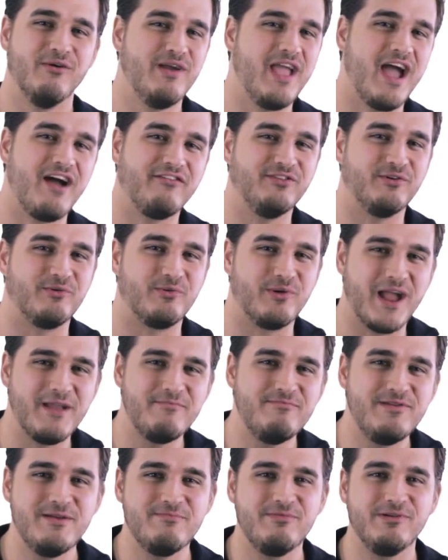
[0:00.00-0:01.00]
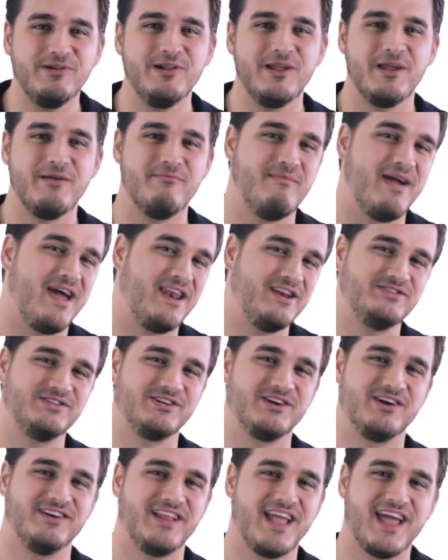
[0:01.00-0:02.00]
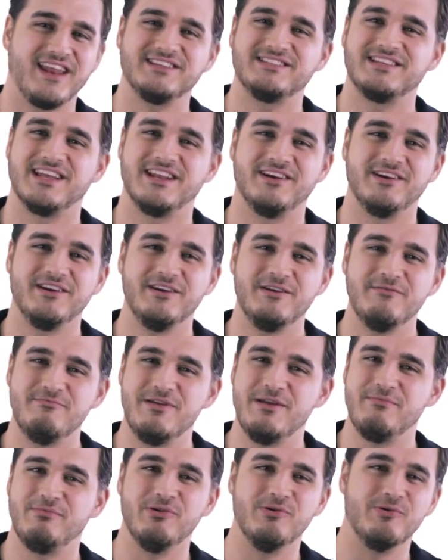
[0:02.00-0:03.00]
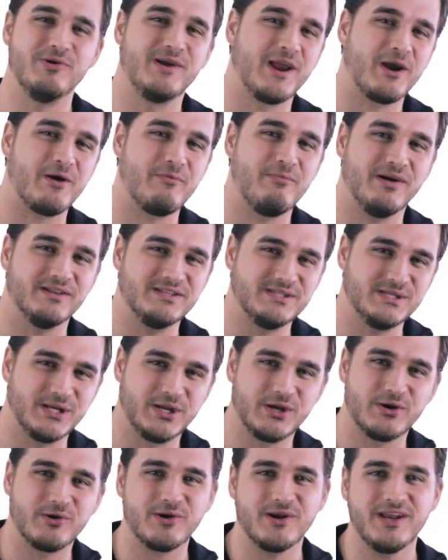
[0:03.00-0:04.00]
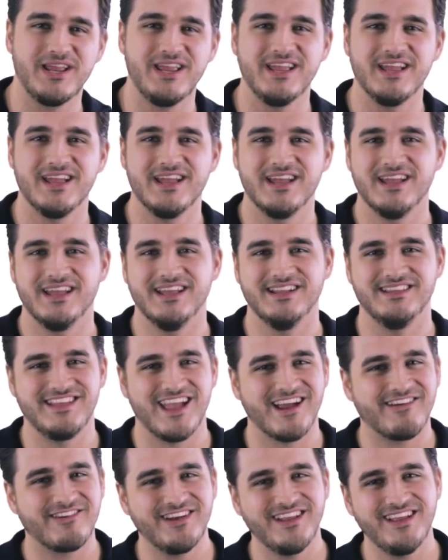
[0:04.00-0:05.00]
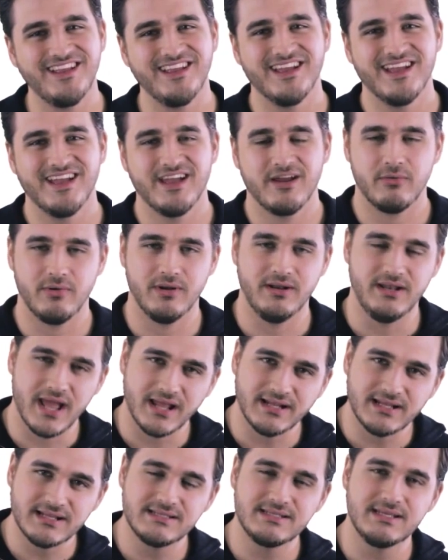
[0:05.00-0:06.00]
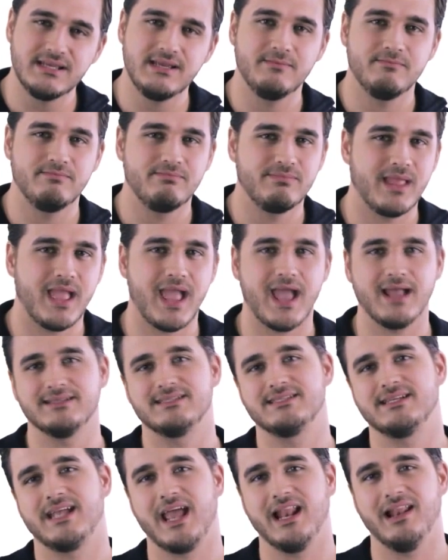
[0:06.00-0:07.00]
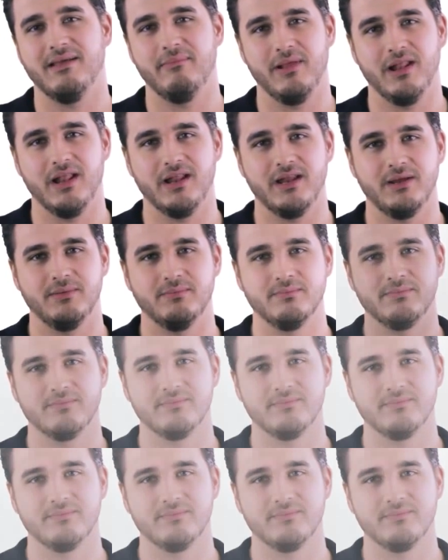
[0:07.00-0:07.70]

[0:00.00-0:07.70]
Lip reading: We have the right people managing our data center, people who care about security, integrity, redundancy, and scalability.